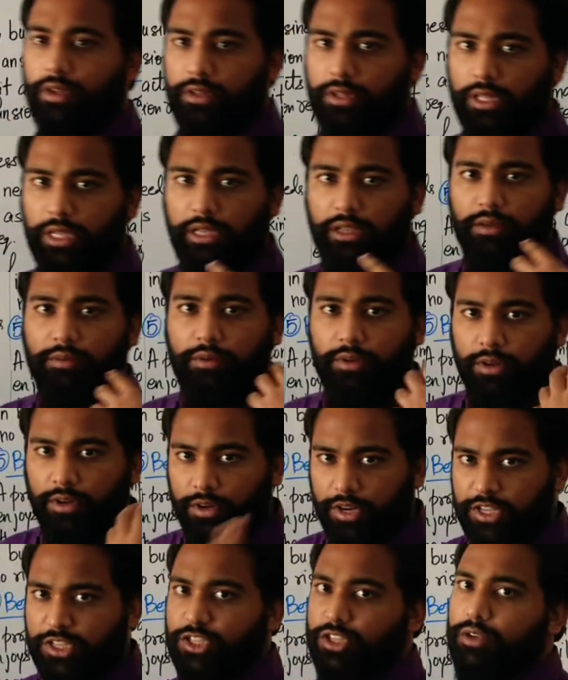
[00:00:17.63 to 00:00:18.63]
the
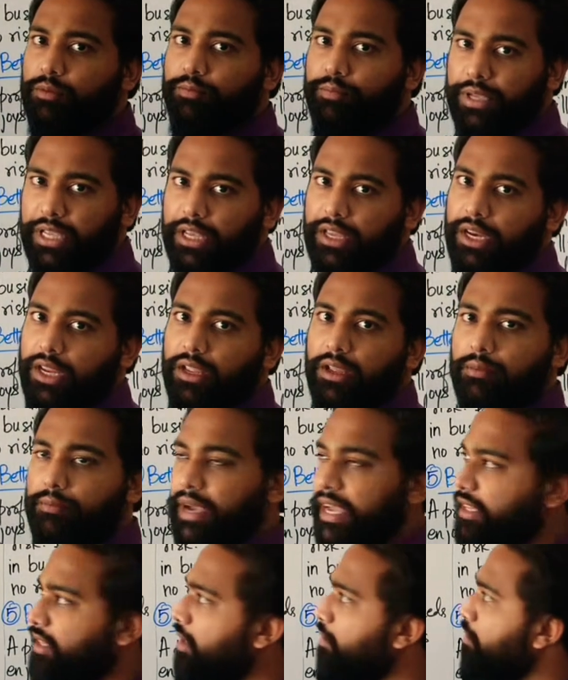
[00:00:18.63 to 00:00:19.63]
risk bearing
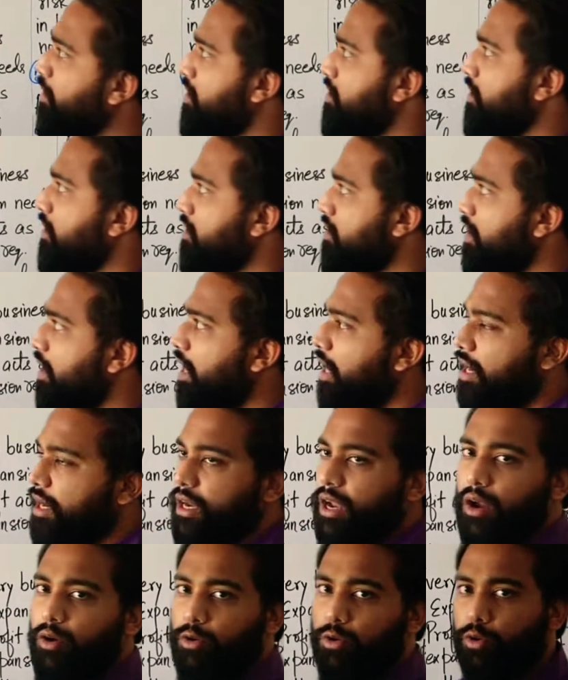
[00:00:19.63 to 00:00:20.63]
by the business.
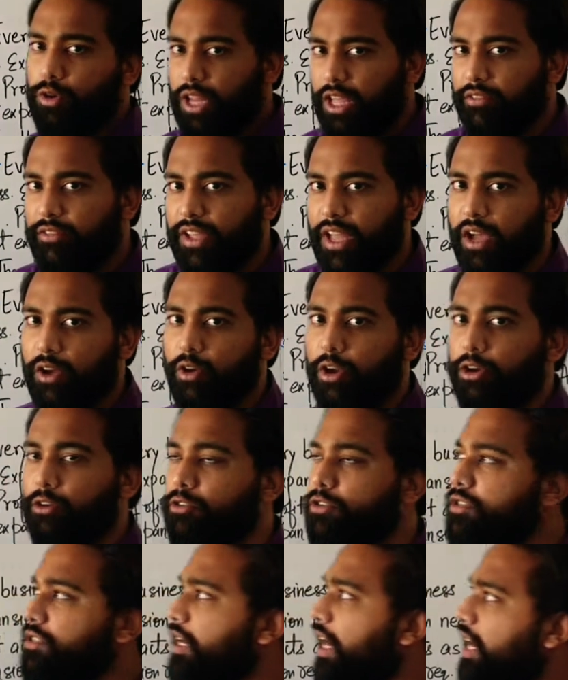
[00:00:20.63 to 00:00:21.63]
Now today we are going
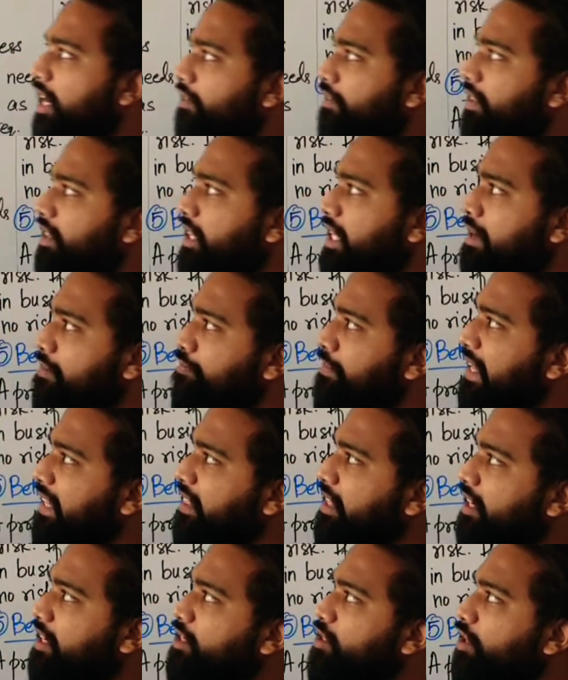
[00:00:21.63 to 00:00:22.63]
to start with the
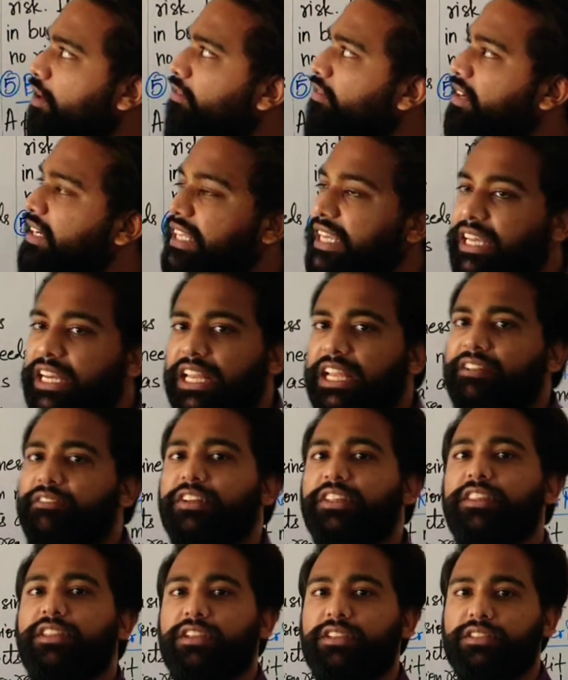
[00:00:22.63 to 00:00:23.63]
methods of dealing
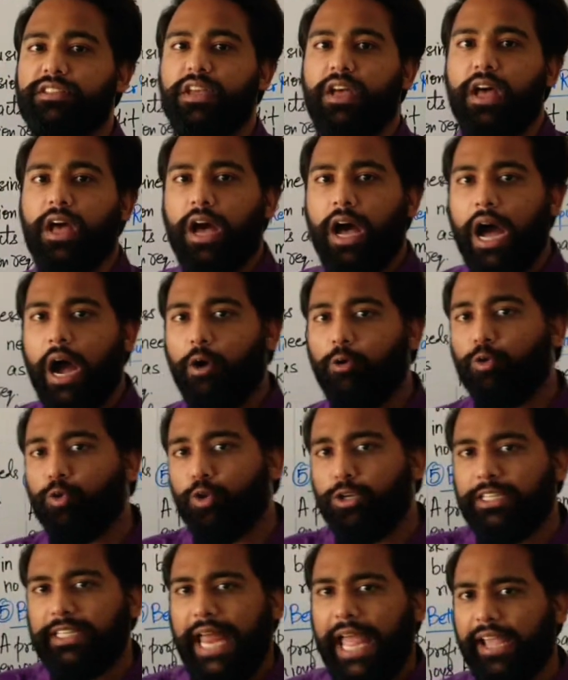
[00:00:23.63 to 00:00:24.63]
with risk, how
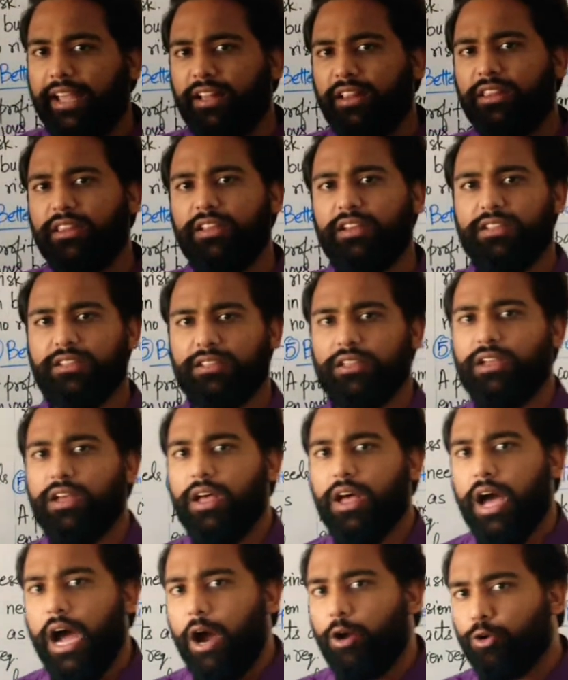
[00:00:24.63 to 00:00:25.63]
to tackle the risk,
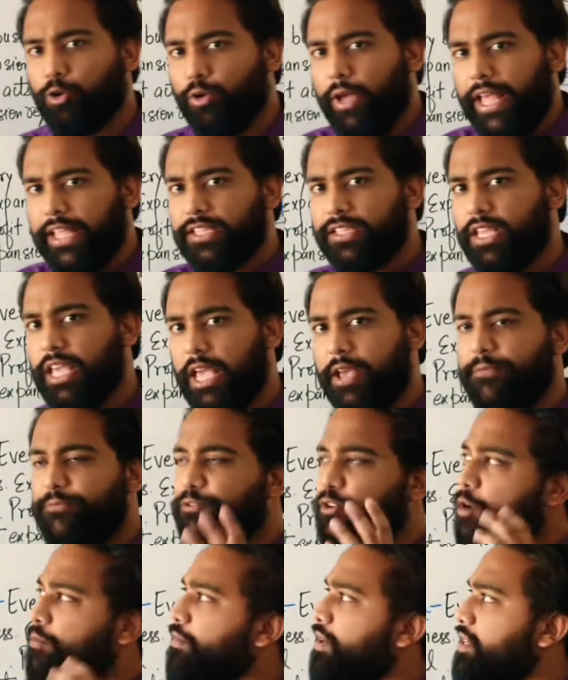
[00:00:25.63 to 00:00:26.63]
how to escape
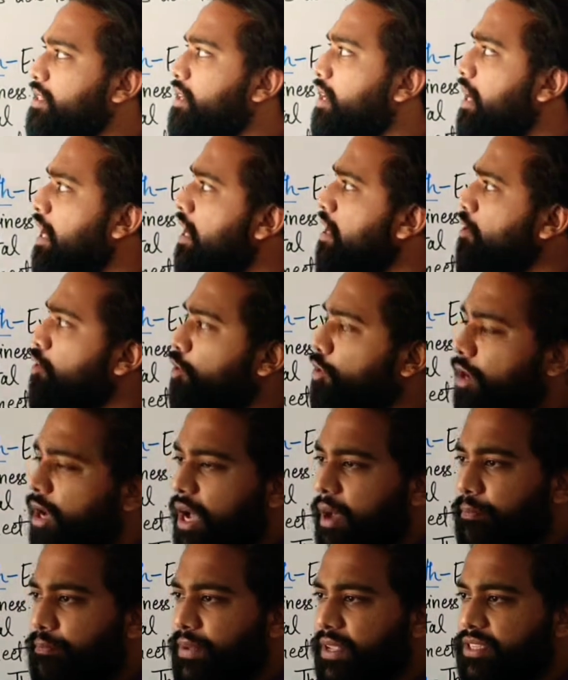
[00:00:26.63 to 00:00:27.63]
from risk. So
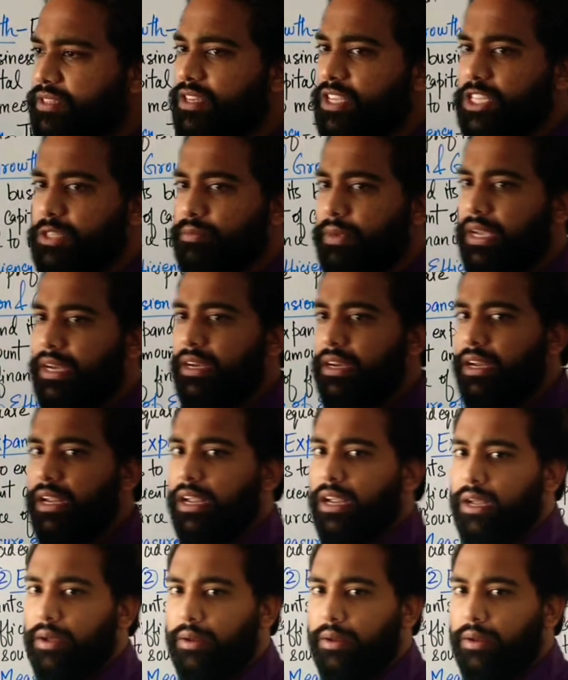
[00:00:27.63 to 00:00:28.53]
a businessman